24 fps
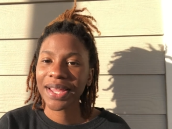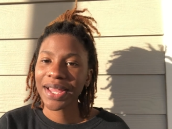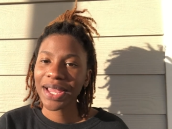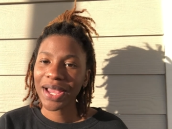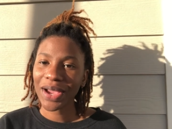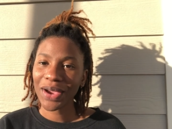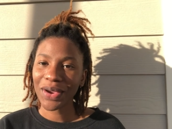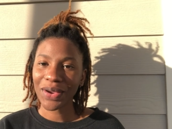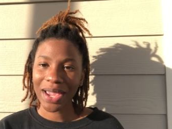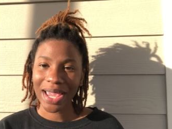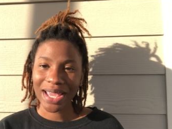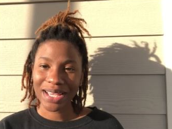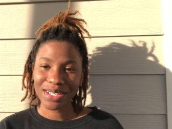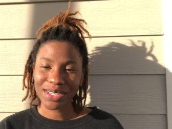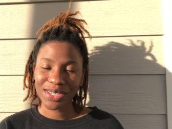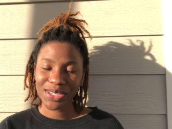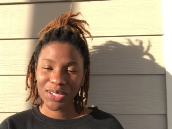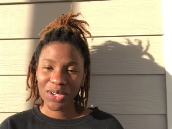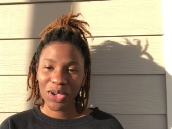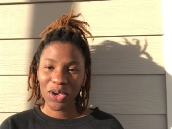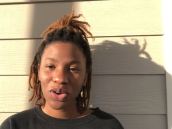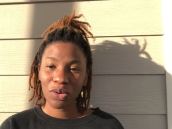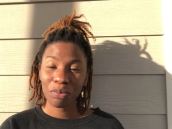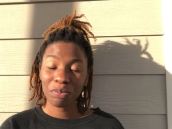Okay,
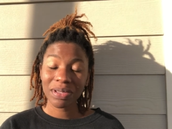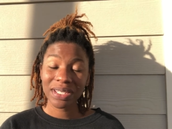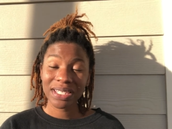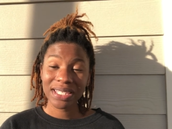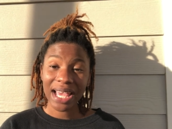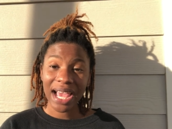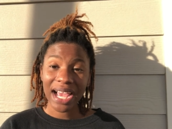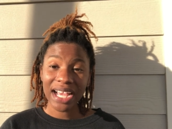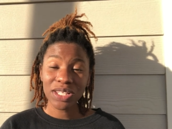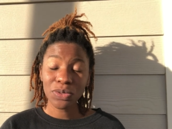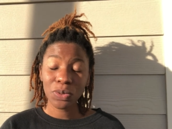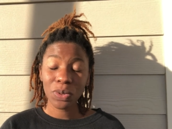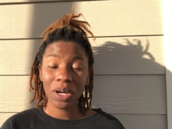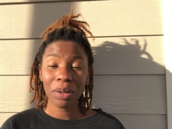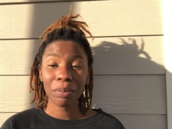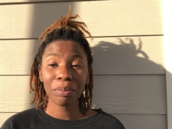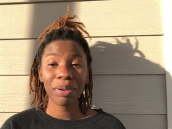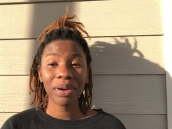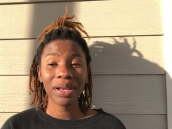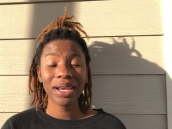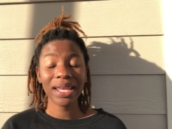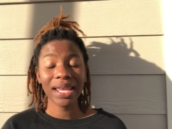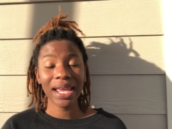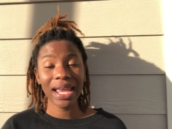so besides what I'm
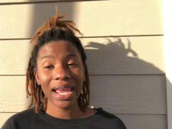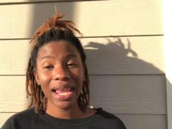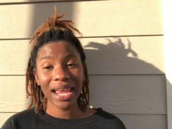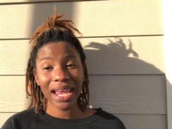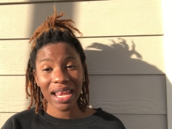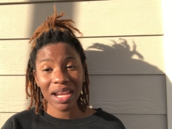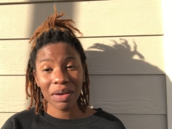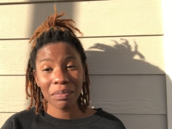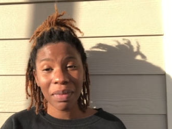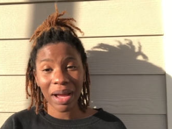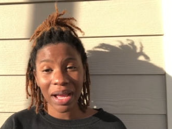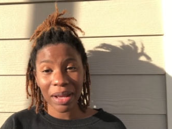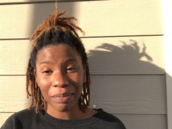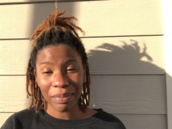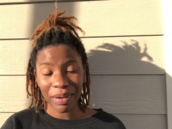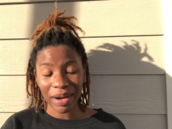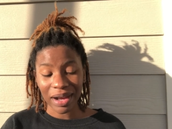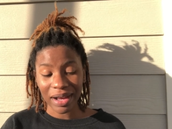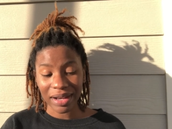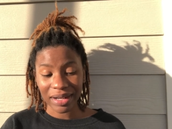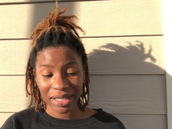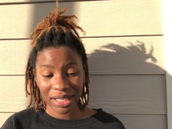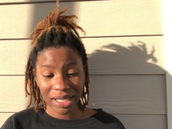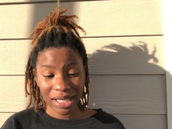putting in my
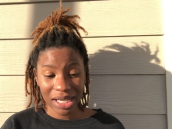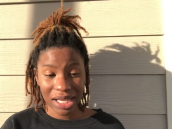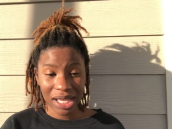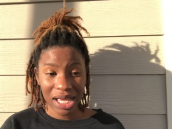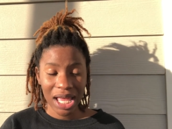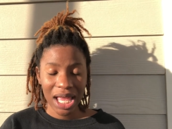body,